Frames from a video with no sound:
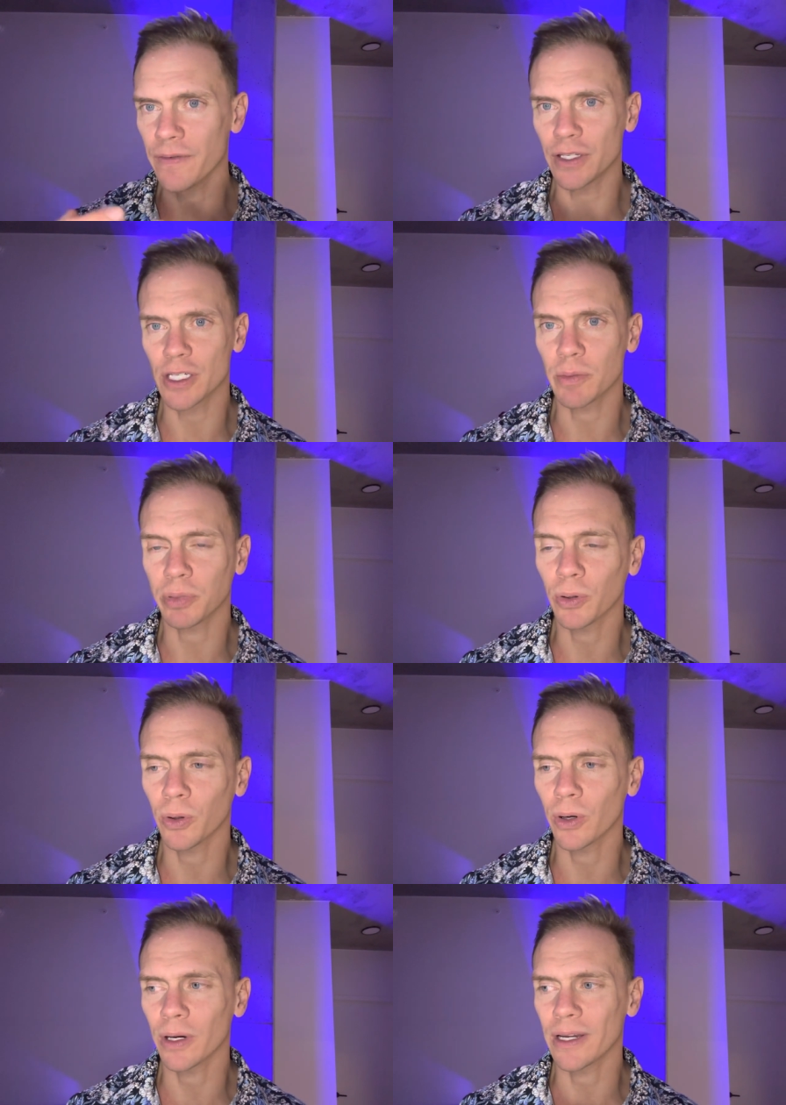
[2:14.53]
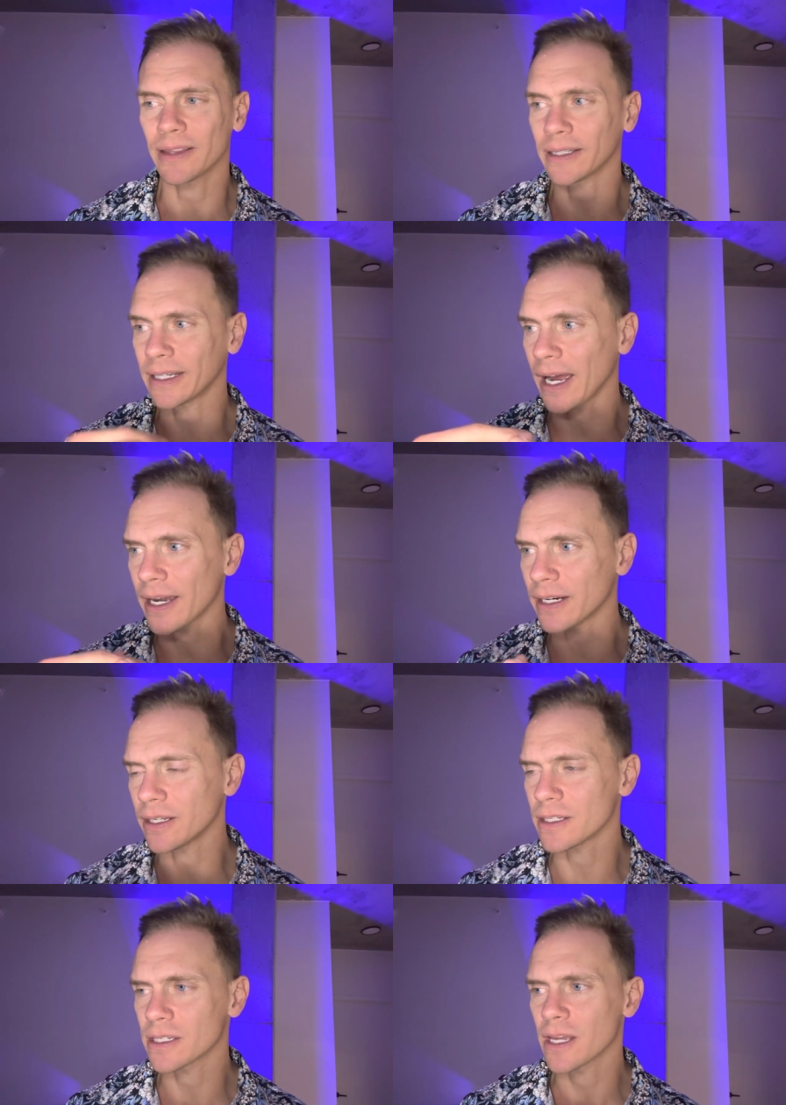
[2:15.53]
and the support and the
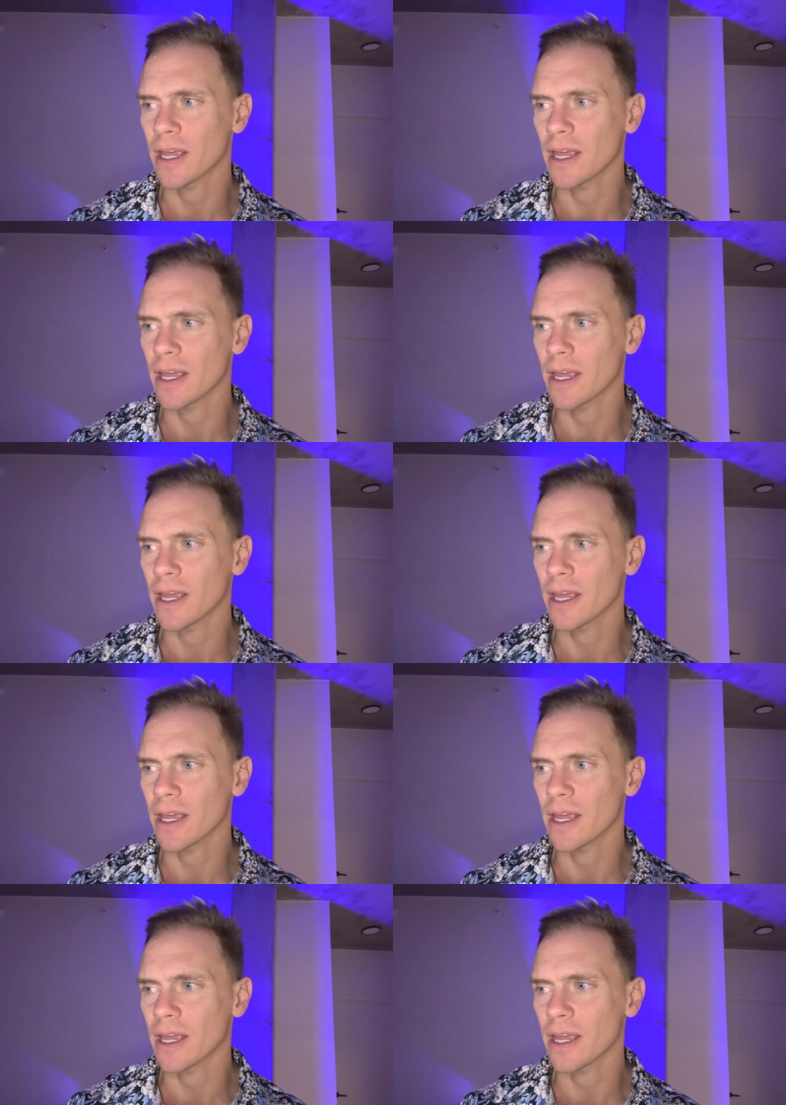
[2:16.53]
guidance